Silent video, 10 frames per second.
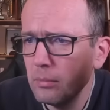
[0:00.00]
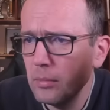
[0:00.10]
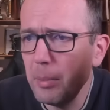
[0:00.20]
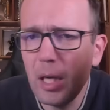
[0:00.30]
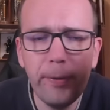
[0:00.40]

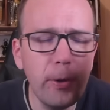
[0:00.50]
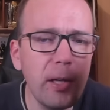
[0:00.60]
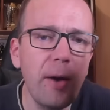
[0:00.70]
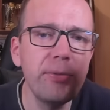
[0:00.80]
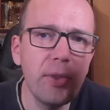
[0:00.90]
I mean, if you
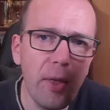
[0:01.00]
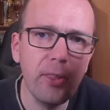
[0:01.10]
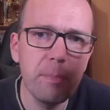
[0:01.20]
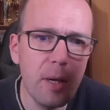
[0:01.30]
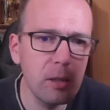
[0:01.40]
have
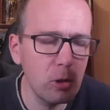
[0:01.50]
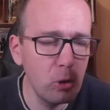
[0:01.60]
nothing better to